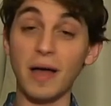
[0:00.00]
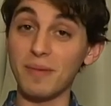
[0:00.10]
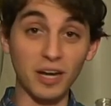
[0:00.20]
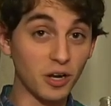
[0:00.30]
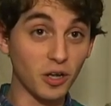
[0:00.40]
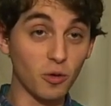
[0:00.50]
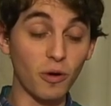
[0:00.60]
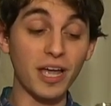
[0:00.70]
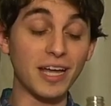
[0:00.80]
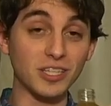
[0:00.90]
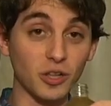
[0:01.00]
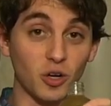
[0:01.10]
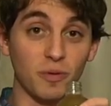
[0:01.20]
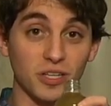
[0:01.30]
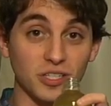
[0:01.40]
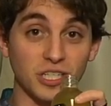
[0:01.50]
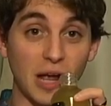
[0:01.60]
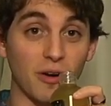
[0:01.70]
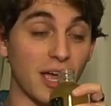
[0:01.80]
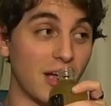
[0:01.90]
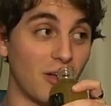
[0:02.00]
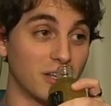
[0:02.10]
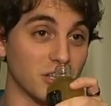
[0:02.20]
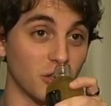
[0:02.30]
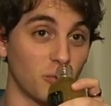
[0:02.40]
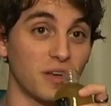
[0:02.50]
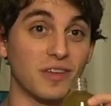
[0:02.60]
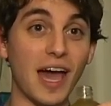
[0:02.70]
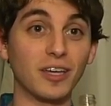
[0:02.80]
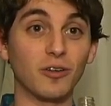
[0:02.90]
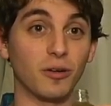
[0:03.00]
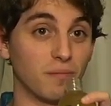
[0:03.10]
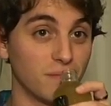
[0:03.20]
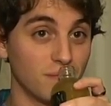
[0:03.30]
I mean it in a good way. It's a little bit of sour ale and it's a little bit of cat urine.